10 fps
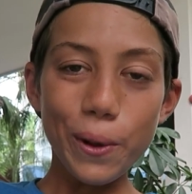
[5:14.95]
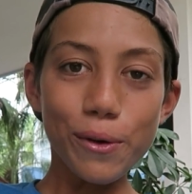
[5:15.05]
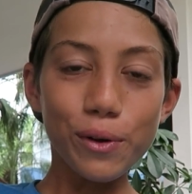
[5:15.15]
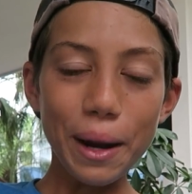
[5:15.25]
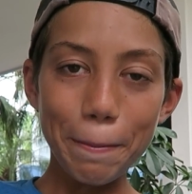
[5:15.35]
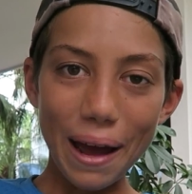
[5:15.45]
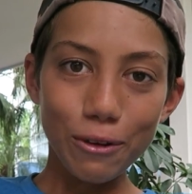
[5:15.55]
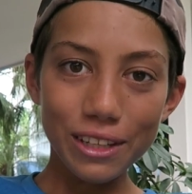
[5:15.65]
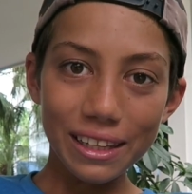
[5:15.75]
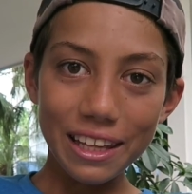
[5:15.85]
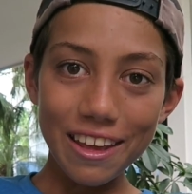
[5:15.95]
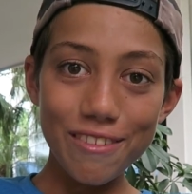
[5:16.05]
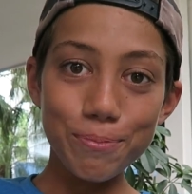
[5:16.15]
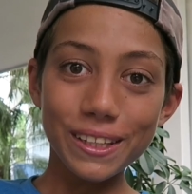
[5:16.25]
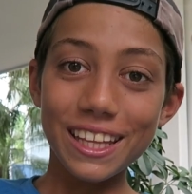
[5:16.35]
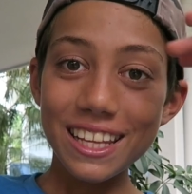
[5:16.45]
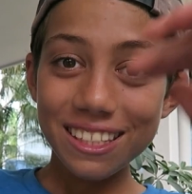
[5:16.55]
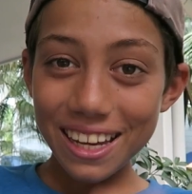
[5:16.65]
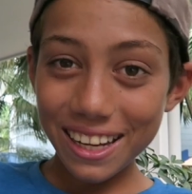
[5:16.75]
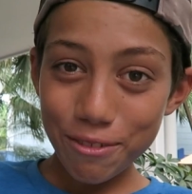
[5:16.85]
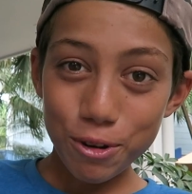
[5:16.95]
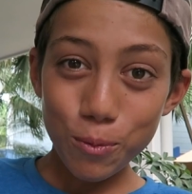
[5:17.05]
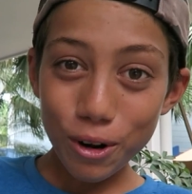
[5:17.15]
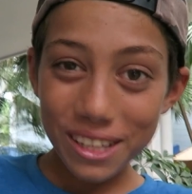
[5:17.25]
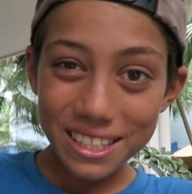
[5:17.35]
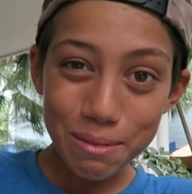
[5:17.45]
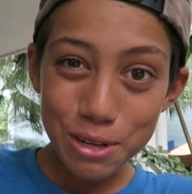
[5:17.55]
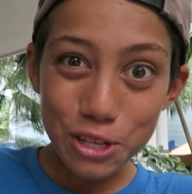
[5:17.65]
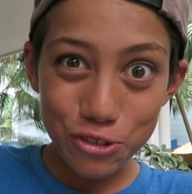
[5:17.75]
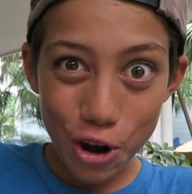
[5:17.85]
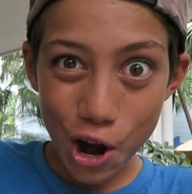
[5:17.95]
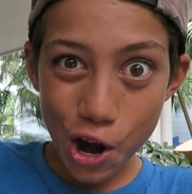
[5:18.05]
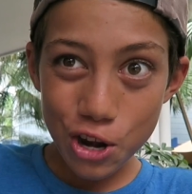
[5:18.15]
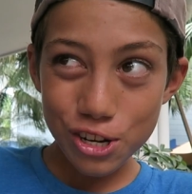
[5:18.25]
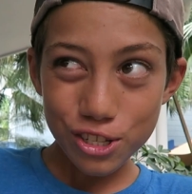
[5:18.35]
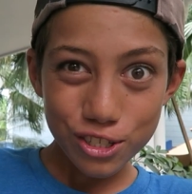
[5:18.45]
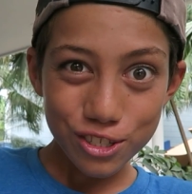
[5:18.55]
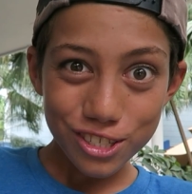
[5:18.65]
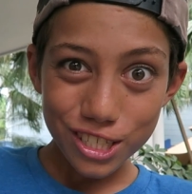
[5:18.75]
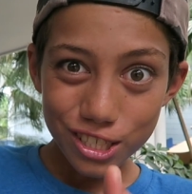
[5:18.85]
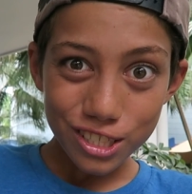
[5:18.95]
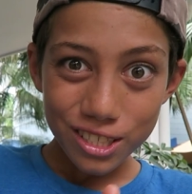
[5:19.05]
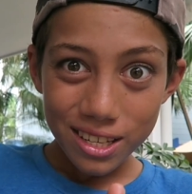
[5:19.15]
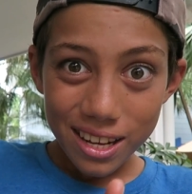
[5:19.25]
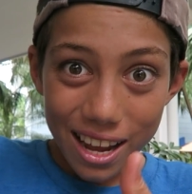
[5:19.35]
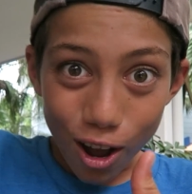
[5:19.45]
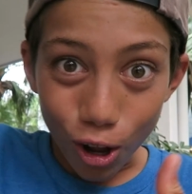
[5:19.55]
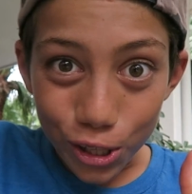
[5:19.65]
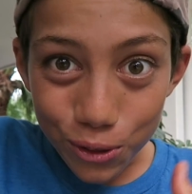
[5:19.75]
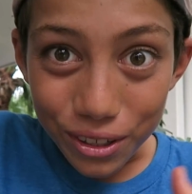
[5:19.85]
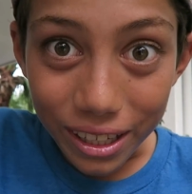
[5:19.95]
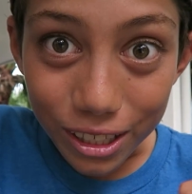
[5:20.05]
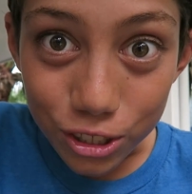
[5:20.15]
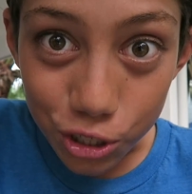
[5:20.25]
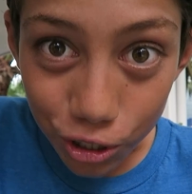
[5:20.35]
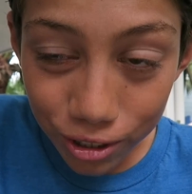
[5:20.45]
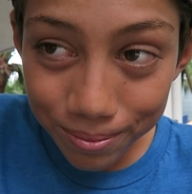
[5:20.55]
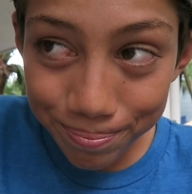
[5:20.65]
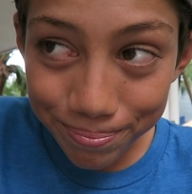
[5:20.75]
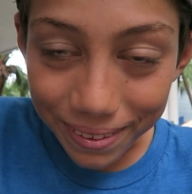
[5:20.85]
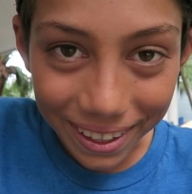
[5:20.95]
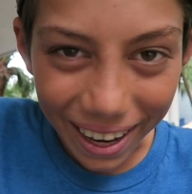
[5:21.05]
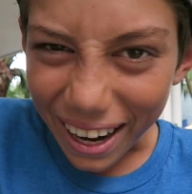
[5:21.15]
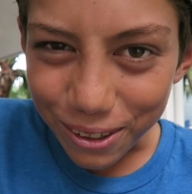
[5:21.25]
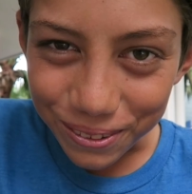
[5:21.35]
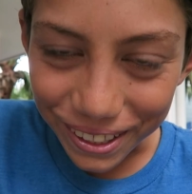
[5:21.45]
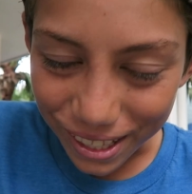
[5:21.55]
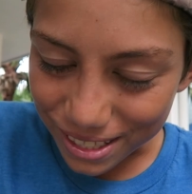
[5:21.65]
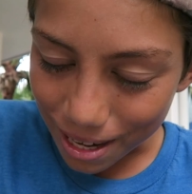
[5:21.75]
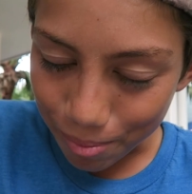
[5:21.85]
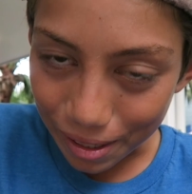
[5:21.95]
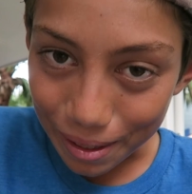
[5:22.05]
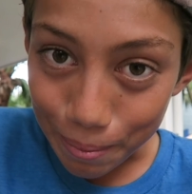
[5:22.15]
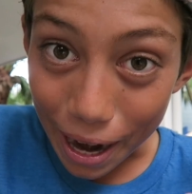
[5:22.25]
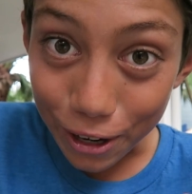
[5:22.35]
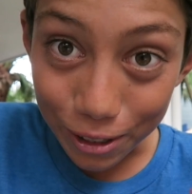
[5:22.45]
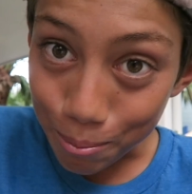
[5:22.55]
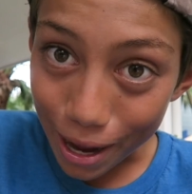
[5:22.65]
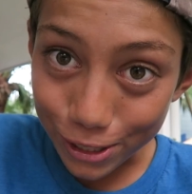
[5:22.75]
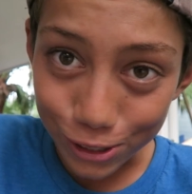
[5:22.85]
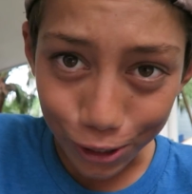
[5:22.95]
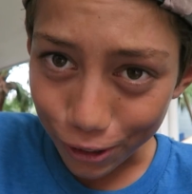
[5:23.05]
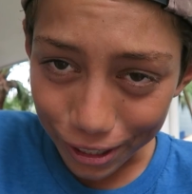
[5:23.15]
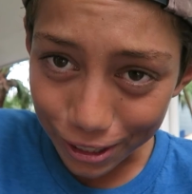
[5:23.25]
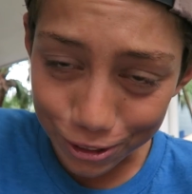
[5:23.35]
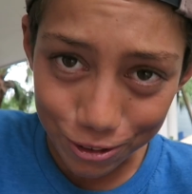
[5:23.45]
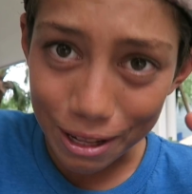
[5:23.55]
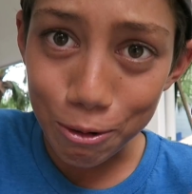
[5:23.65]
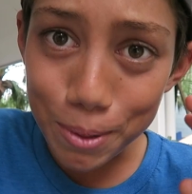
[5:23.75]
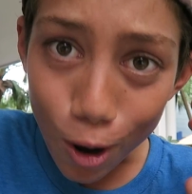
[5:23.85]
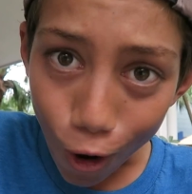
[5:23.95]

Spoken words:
we were about to leave, but then they said if we wanted some dessert, all-you-can-eat dessert. Yeah, I don't think that's happening. I couldn't imagine all-you-can-eat dessert. That would be